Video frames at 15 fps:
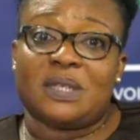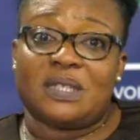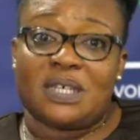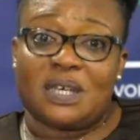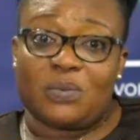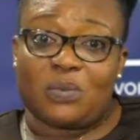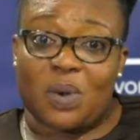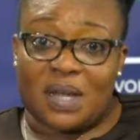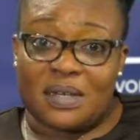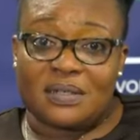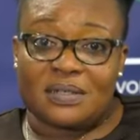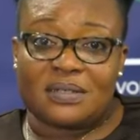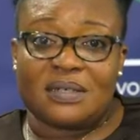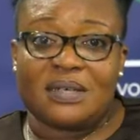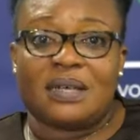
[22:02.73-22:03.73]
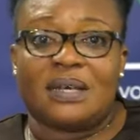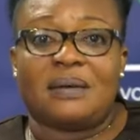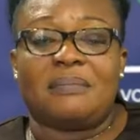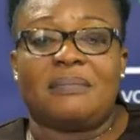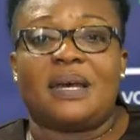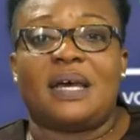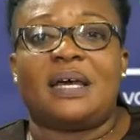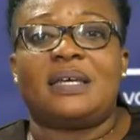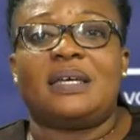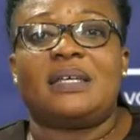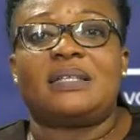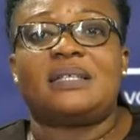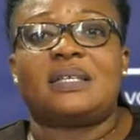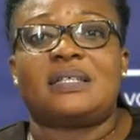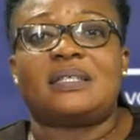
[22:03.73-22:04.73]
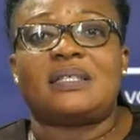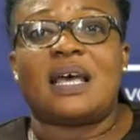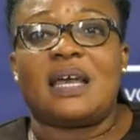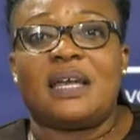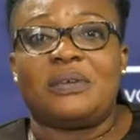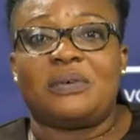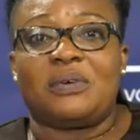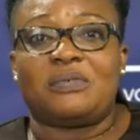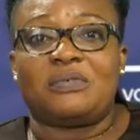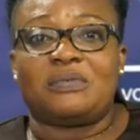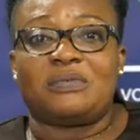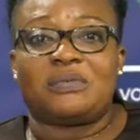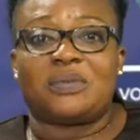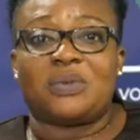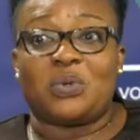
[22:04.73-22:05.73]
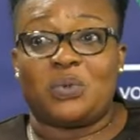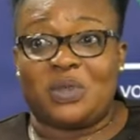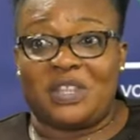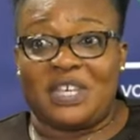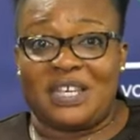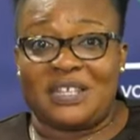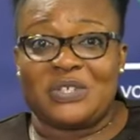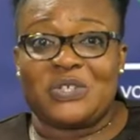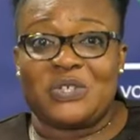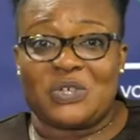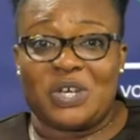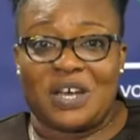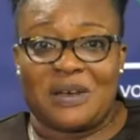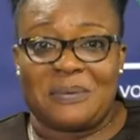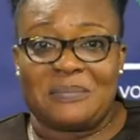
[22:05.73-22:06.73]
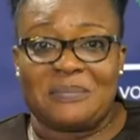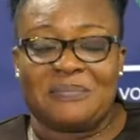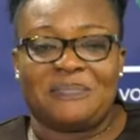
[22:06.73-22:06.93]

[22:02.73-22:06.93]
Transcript: one, but it's a sign of good things to come.